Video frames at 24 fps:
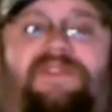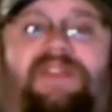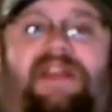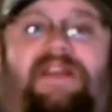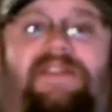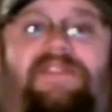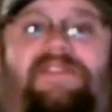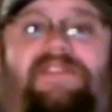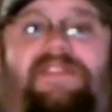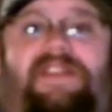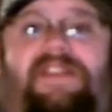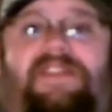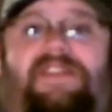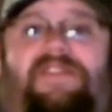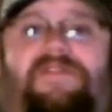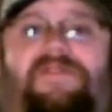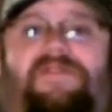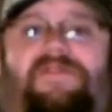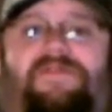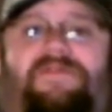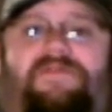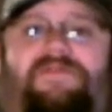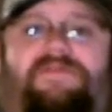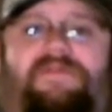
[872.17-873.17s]
I'll see
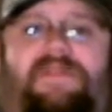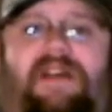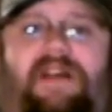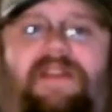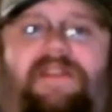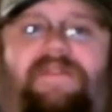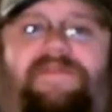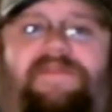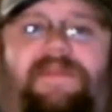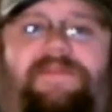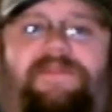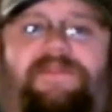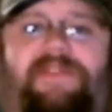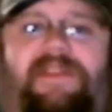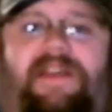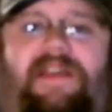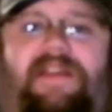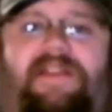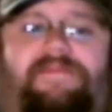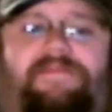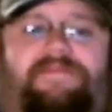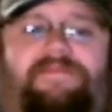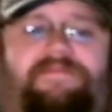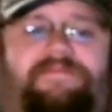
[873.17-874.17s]
you on the flip
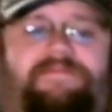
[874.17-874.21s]
side.